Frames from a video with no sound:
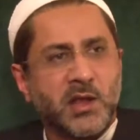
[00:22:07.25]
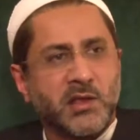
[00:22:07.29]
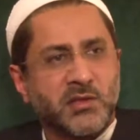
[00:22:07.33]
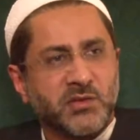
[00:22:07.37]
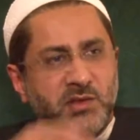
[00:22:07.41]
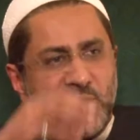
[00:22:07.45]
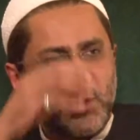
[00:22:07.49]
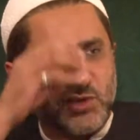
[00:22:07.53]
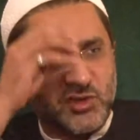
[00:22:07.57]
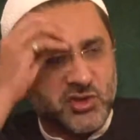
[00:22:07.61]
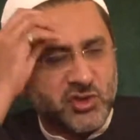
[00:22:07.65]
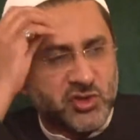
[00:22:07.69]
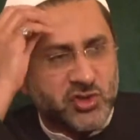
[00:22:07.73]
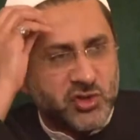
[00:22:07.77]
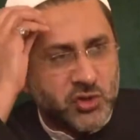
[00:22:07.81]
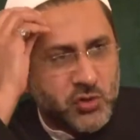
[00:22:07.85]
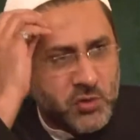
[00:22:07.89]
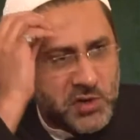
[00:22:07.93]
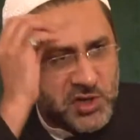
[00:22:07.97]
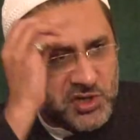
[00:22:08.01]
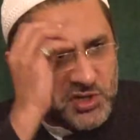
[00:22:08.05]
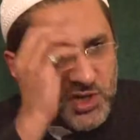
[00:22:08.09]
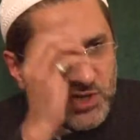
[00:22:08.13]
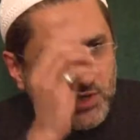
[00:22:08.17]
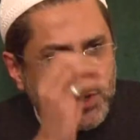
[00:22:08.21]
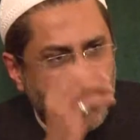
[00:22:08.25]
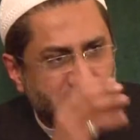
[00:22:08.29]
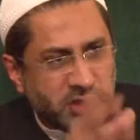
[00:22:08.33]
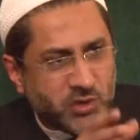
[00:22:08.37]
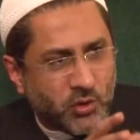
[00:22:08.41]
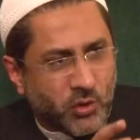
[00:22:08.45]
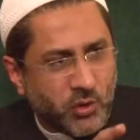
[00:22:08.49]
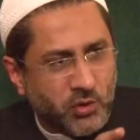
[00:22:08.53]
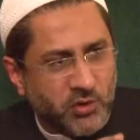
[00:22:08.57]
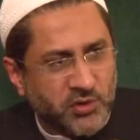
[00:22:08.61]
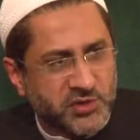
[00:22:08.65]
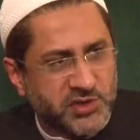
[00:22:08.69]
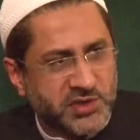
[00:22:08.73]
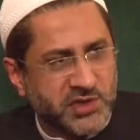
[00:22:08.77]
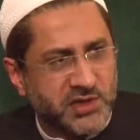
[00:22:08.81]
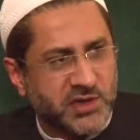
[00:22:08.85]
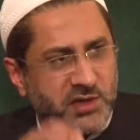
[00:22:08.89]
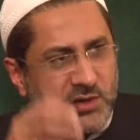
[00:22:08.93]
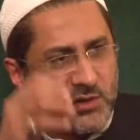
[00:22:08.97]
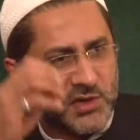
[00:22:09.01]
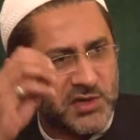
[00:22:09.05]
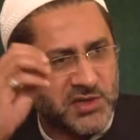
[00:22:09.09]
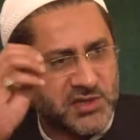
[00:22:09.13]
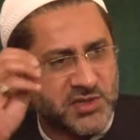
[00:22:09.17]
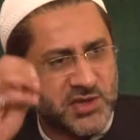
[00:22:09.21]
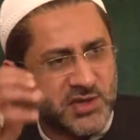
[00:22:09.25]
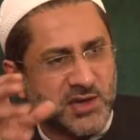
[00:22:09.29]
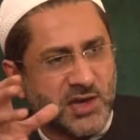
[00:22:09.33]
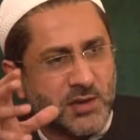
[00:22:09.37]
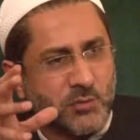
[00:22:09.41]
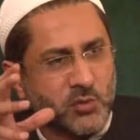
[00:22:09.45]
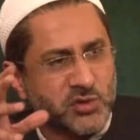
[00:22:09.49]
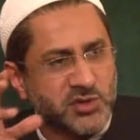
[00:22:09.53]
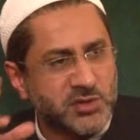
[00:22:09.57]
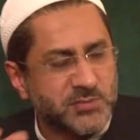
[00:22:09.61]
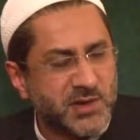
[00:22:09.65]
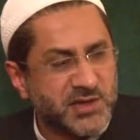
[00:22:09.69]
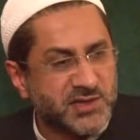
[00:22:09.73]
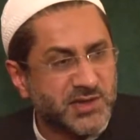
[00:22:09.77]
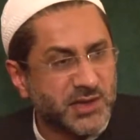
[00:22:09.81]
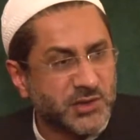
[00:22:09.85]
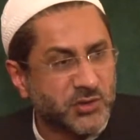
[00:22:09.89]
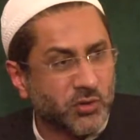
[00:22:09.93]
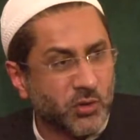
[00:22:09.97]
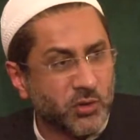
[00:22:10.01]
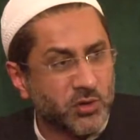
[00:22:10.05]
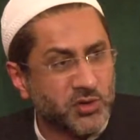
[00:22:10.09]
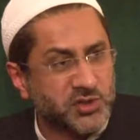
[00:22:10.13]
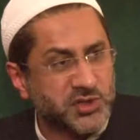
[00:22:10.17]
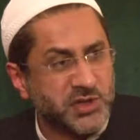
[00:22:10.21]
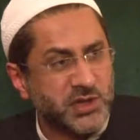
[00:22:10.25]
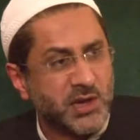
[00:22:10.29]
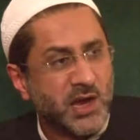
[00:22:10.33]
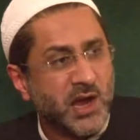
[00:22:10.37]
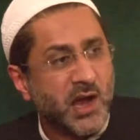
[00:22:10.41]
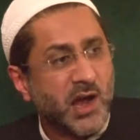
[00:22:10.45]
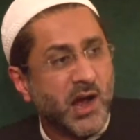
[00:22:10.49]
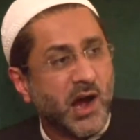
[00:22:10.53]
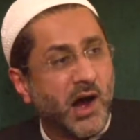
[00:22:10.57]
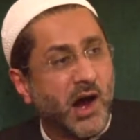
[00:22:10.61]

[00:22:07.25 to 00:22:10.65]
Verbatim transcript: this Jewish eschatology, Christian and Muslim eschatology,